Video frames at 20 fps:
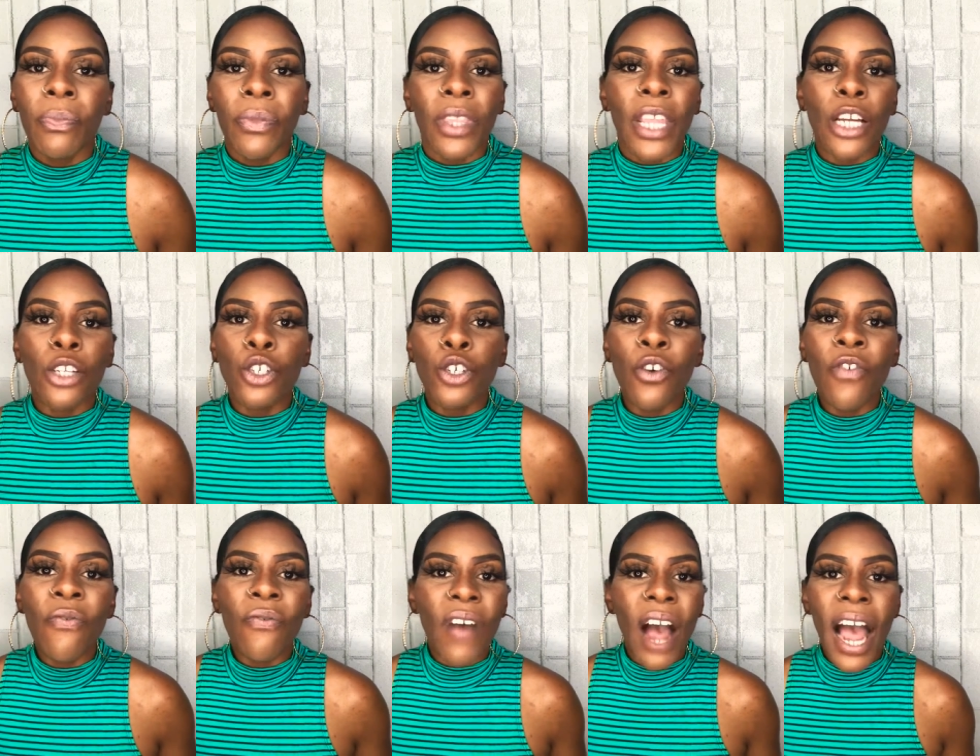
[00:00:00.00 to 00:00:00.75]
that
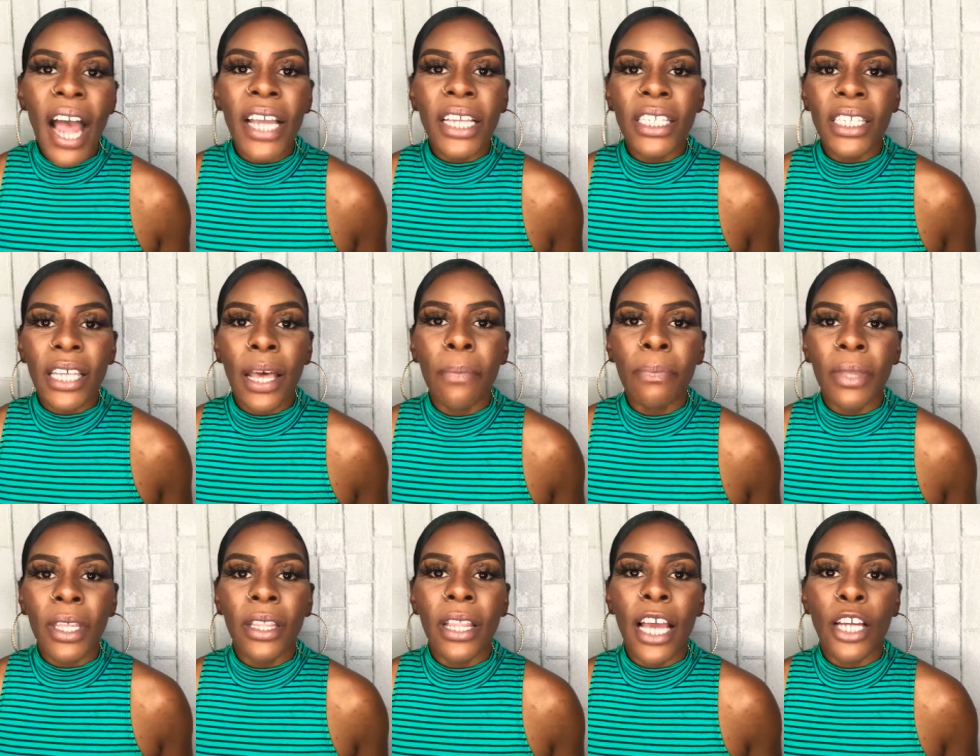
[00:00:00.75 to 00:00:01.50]
you find
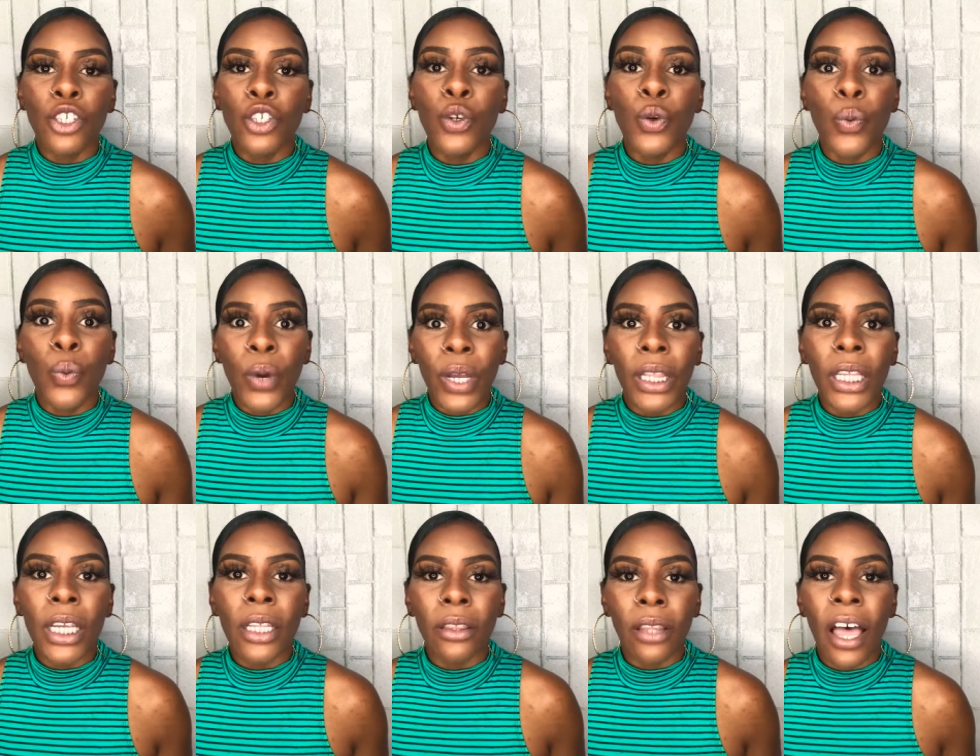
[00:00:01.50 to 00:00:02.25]
something that you
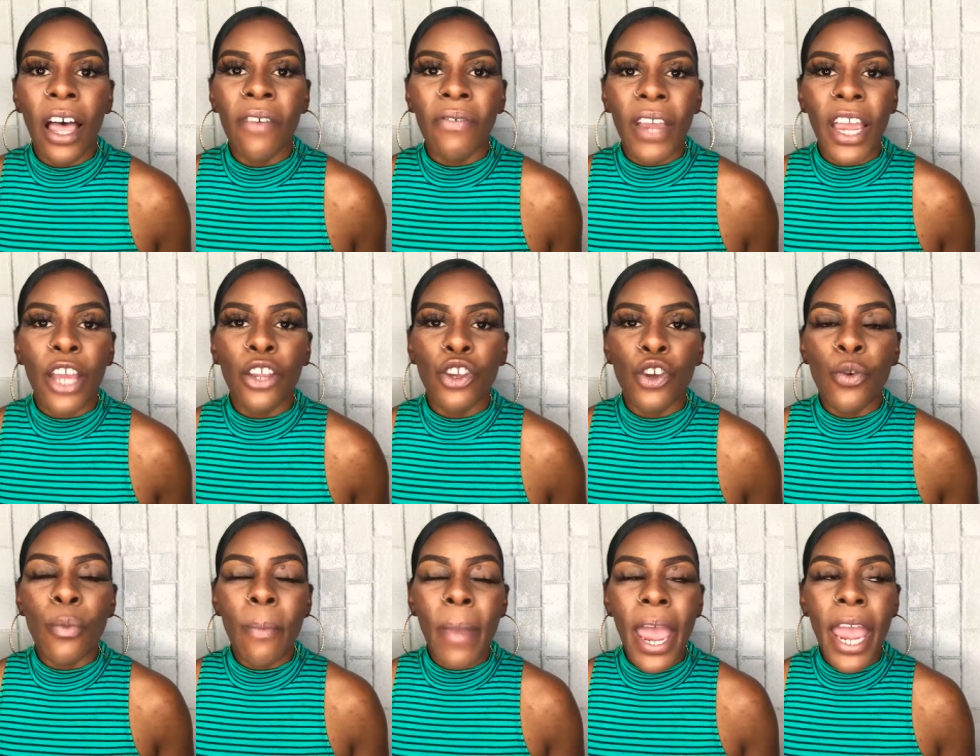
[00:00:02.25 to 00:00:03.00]
really love and
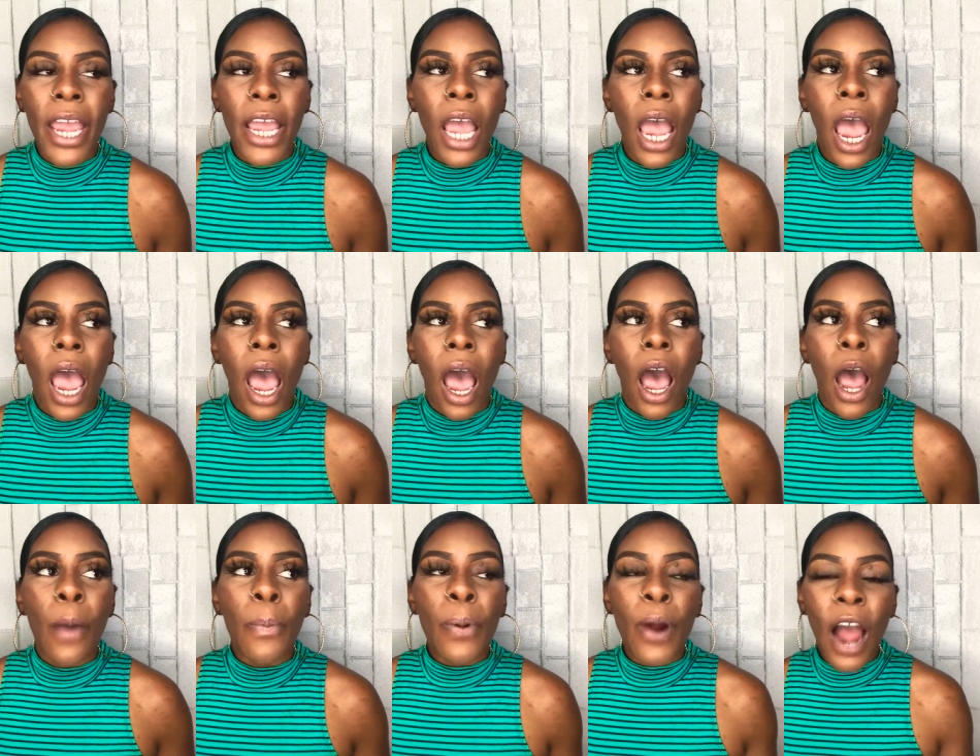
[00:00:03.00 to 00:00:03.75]
you make
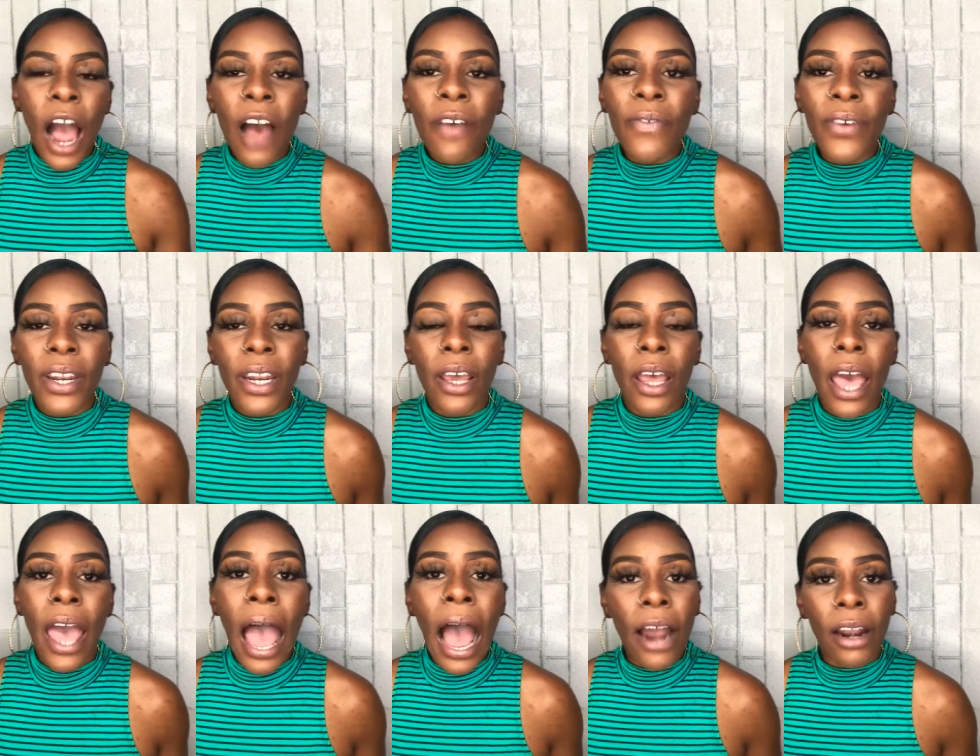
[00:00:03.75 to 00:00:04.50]
a profit
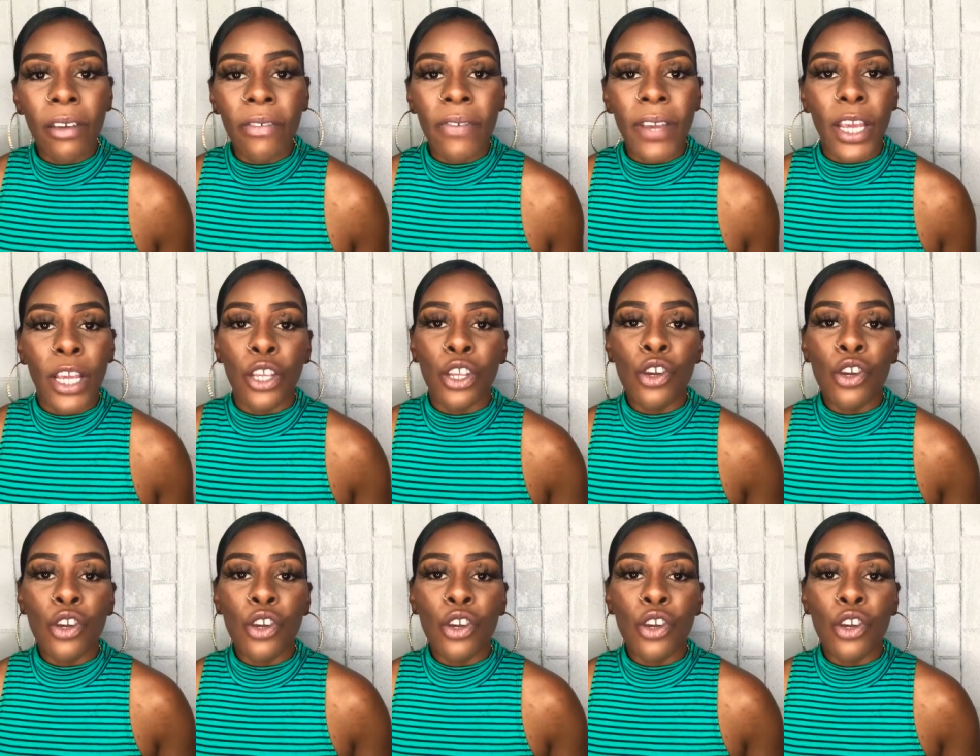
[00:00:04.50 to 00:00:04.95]
out of it.